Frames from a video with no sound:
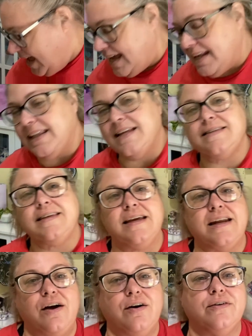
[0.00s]
And let's
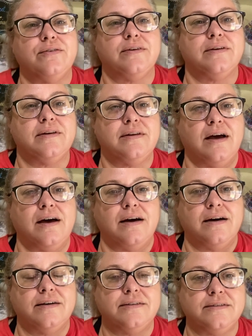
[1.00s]
get on
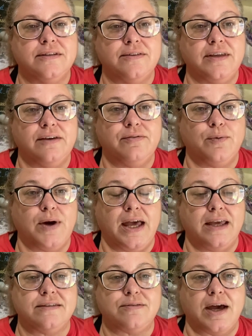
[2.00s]
to the
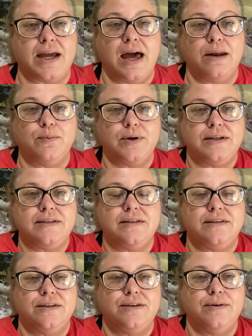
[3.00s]
giveaway. So I kind of wanted to
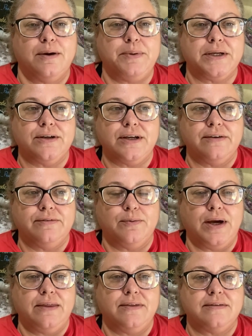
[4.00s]
do a bigger
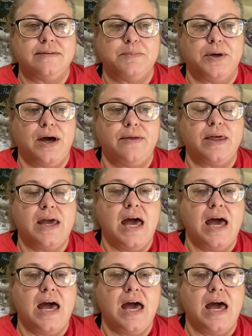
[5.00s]
giveaway this month.